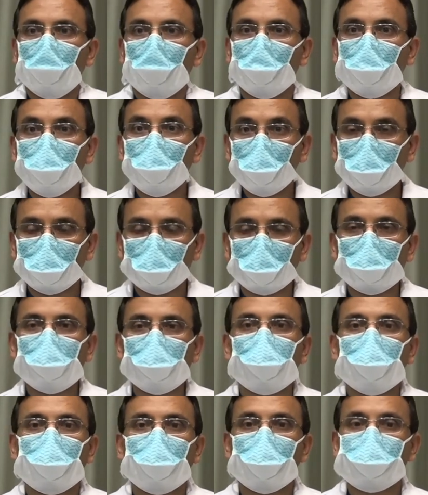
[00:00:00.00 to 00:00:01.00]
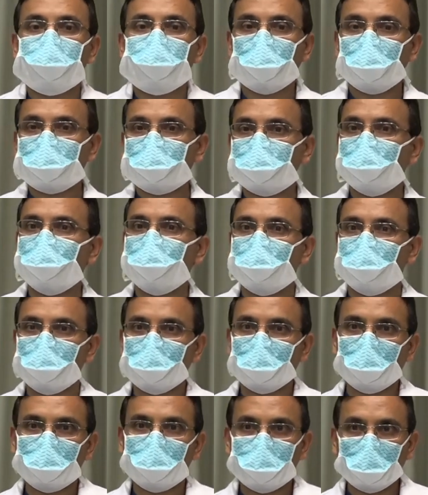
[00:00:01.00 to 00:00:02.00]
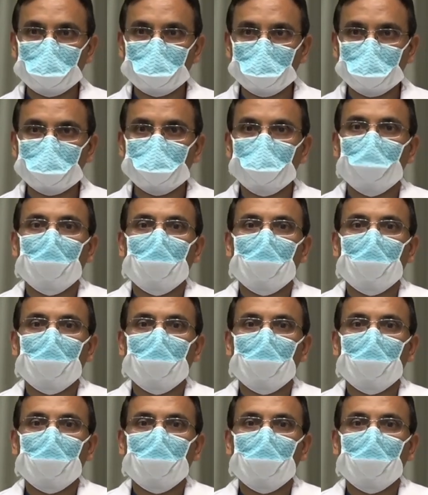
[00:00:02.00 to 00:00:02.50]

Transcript: or especially if you're a diabetic,